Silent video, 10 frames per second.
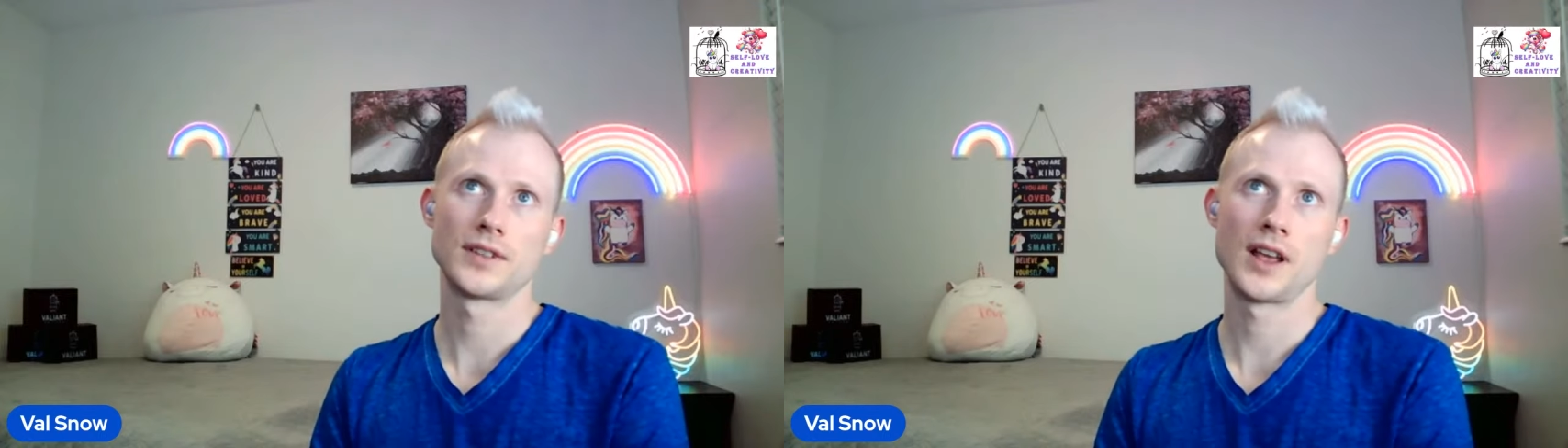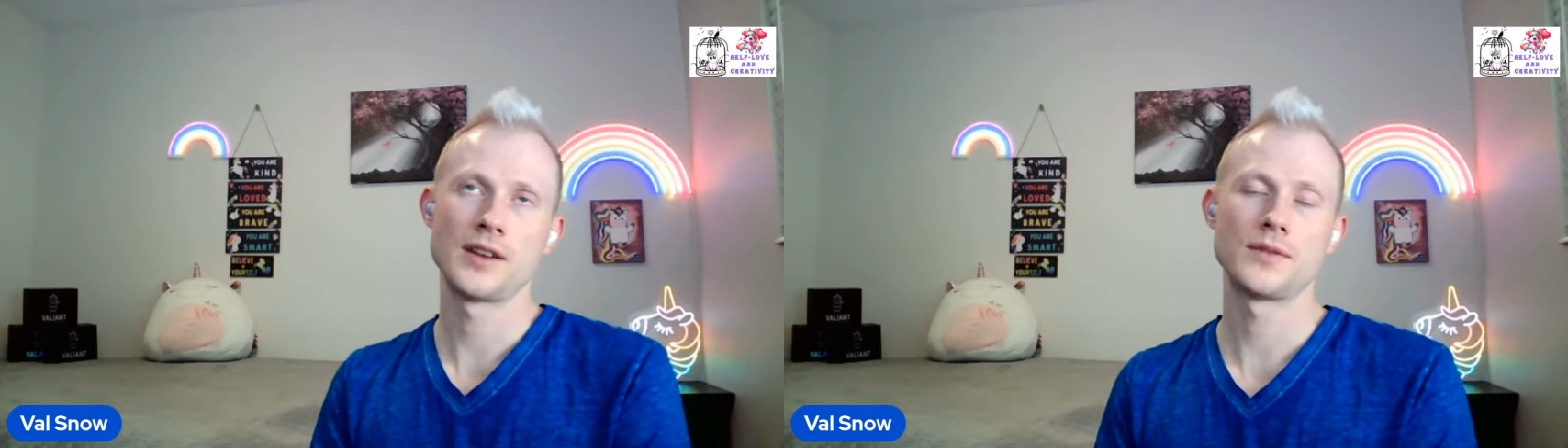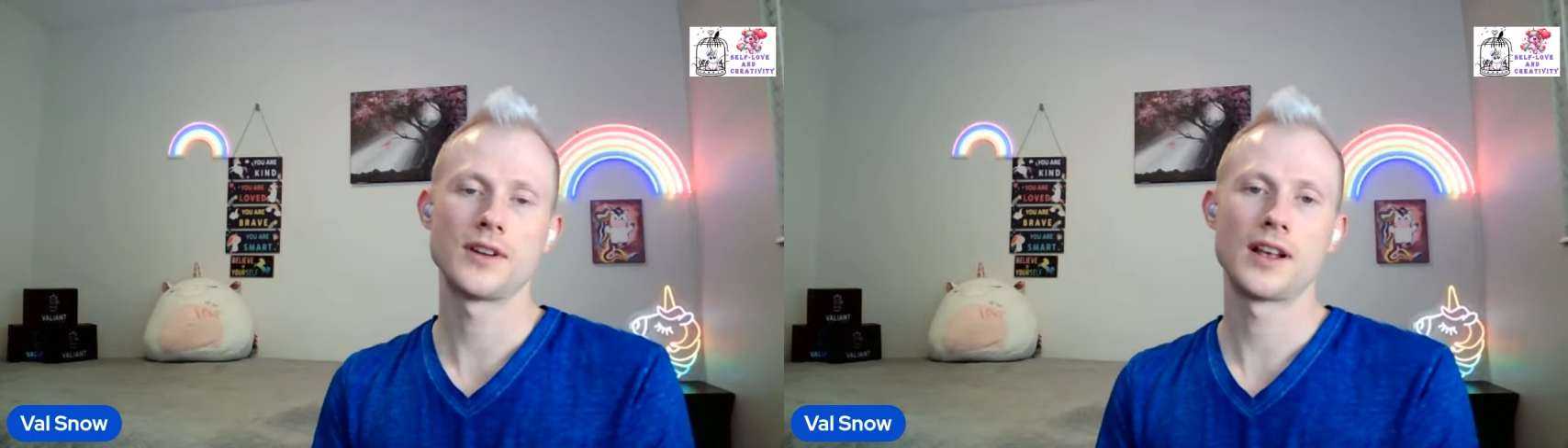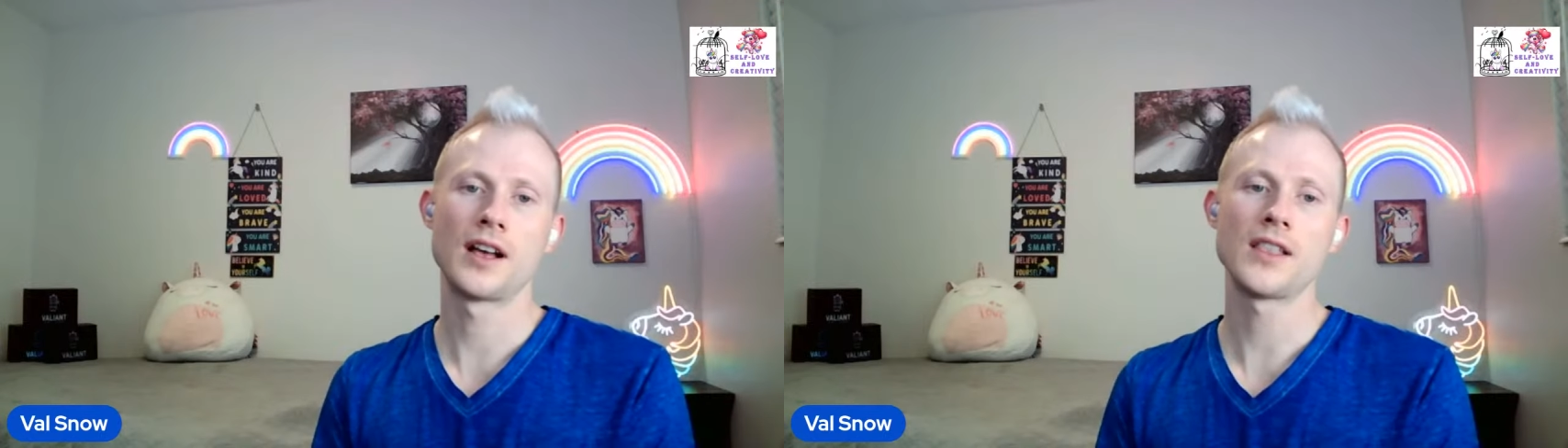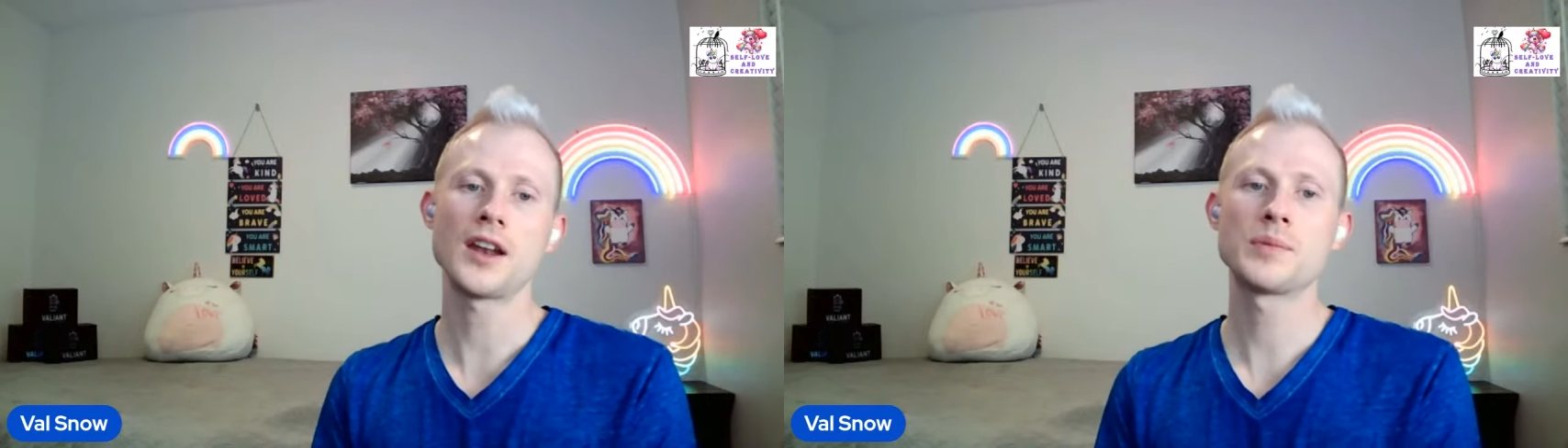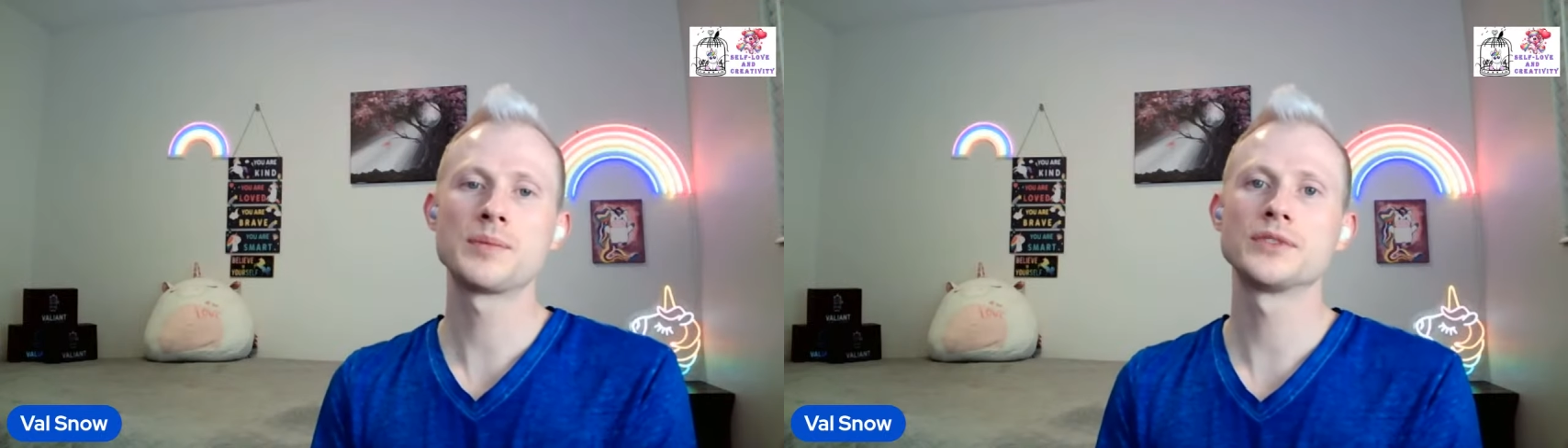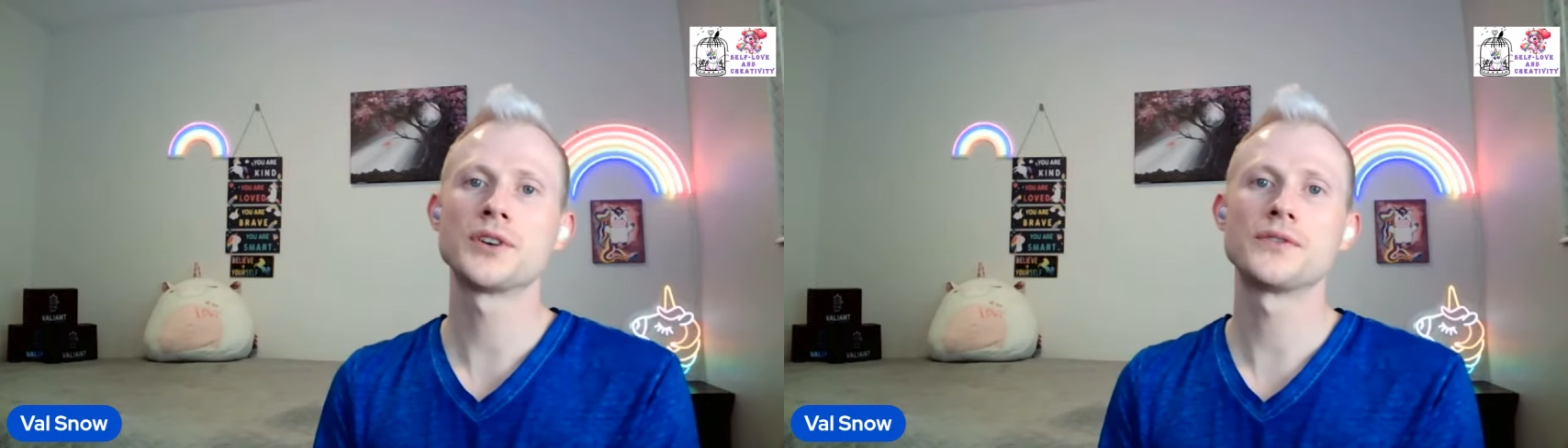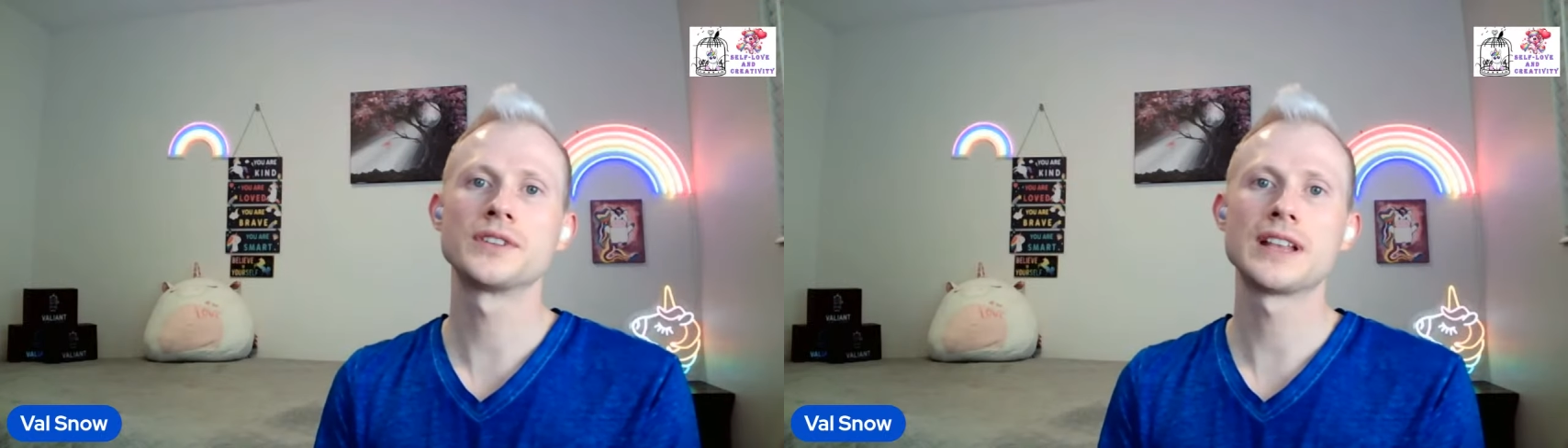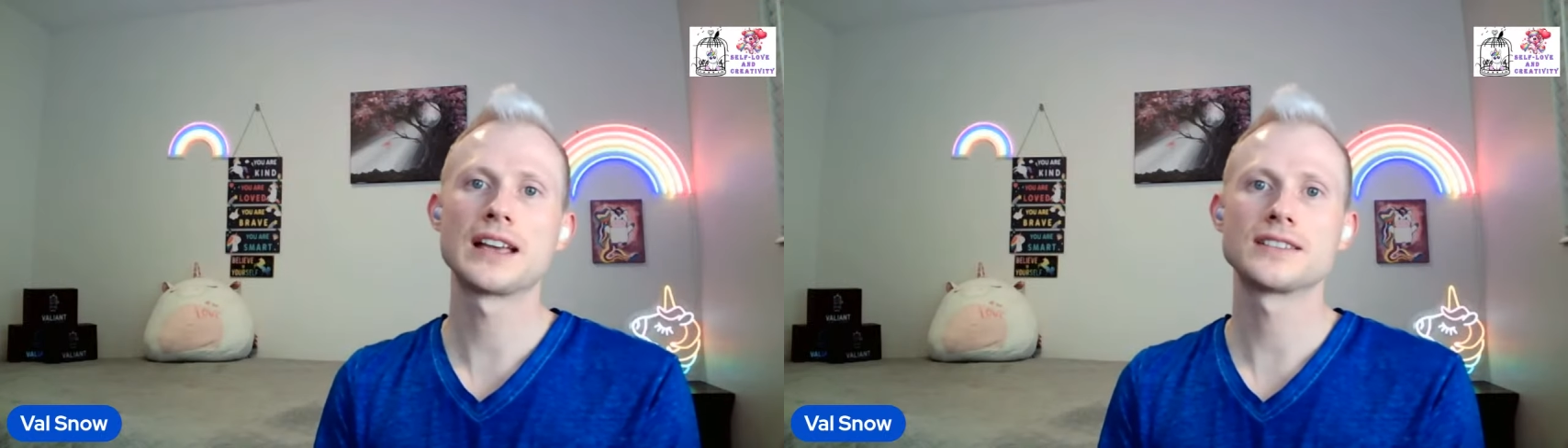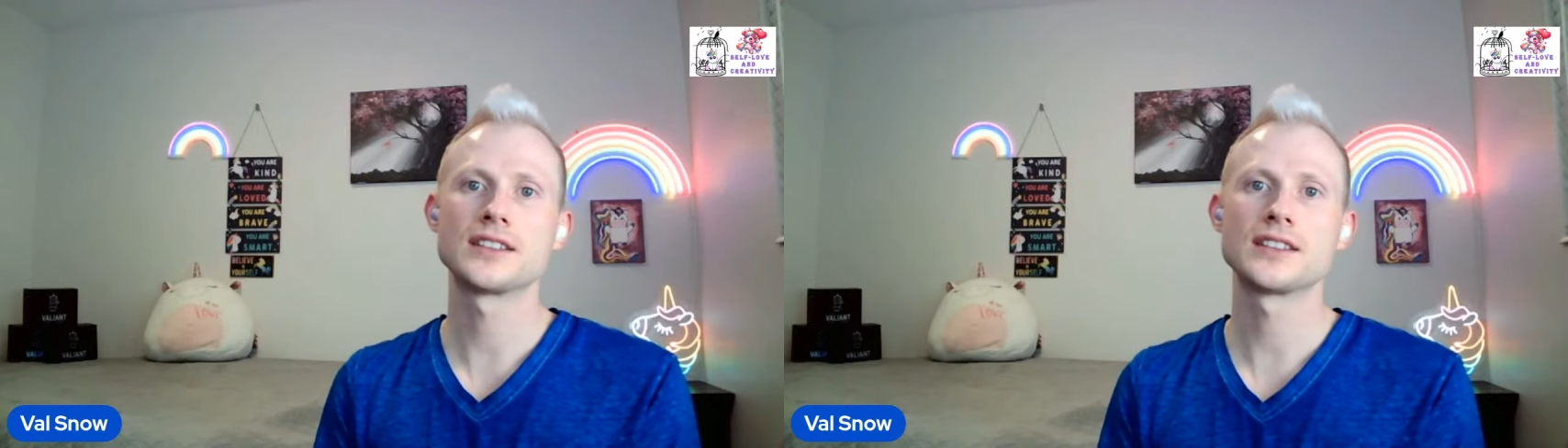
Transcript: and a lot of people don't realize